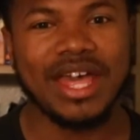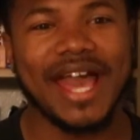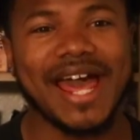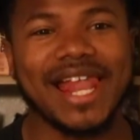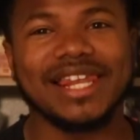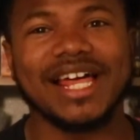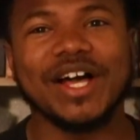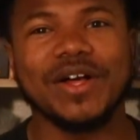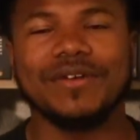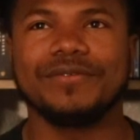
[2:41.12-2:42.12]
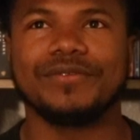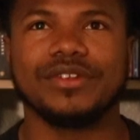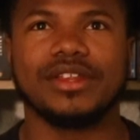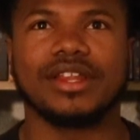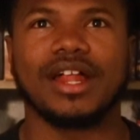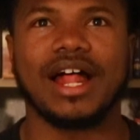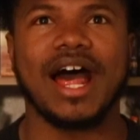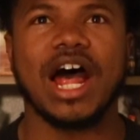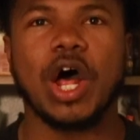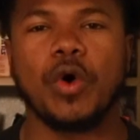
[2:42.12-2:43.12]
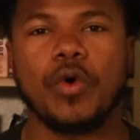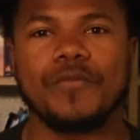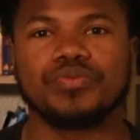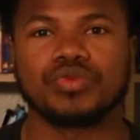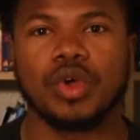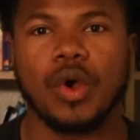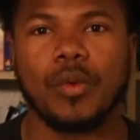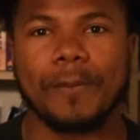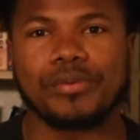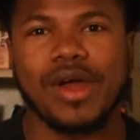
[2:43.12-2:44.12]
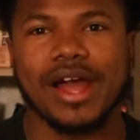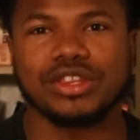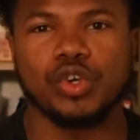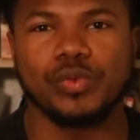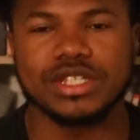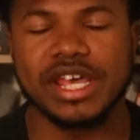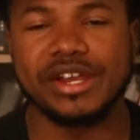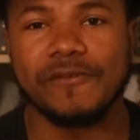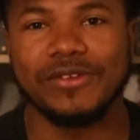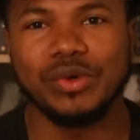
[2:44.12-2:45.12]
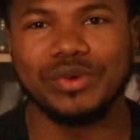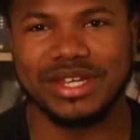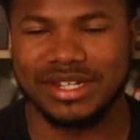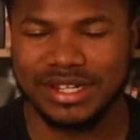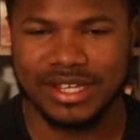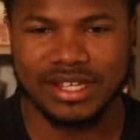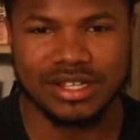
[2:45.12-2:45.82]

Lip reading: And I love how when Proctor was interviewing